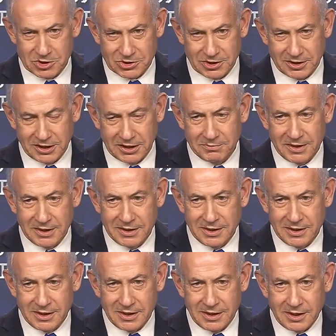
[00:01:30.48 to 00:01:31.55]
And if
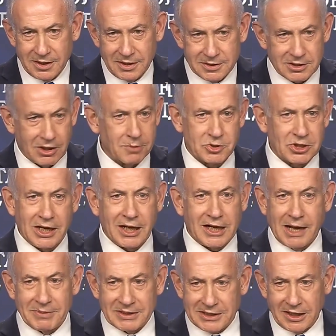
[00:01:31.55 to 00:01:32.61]
Israel has
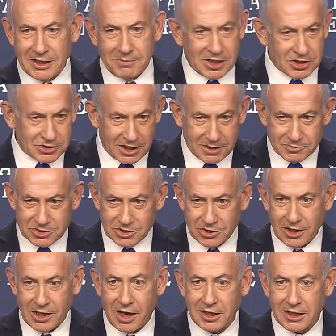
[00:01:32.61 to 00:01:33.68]
found time to
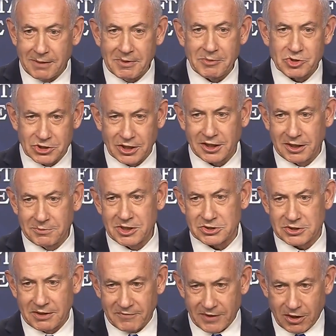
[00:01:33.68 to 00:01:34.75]
attack
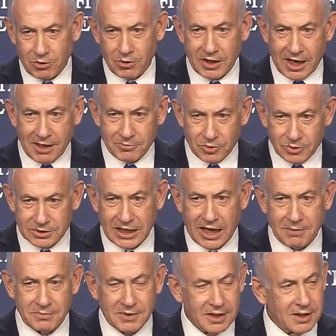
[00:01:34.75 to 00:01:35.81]
Iran,
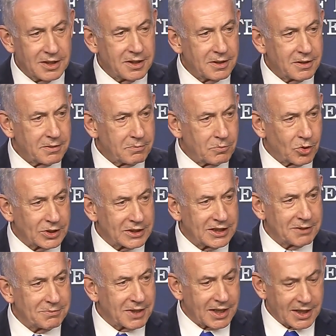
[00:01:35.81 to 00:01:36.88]
so
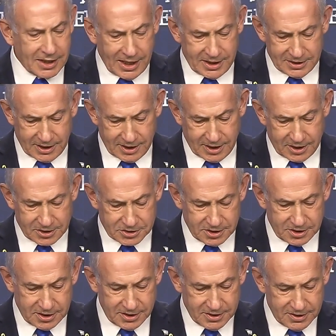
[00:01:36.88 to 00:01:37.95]
Israel cannot do
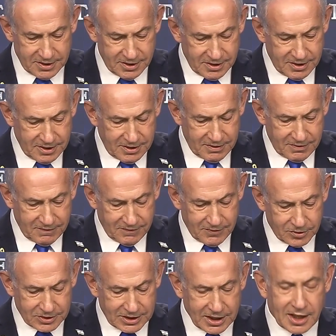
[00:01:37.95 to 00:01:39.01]
on its own.
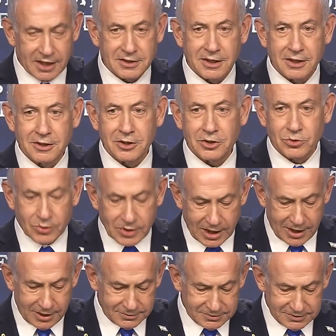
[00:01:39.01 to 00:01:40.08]
And though
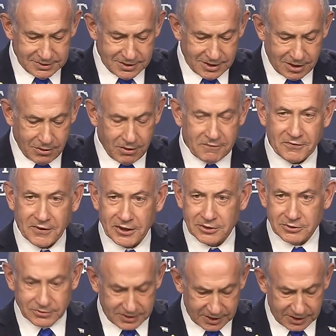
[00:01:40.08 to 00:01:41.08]
America has not extended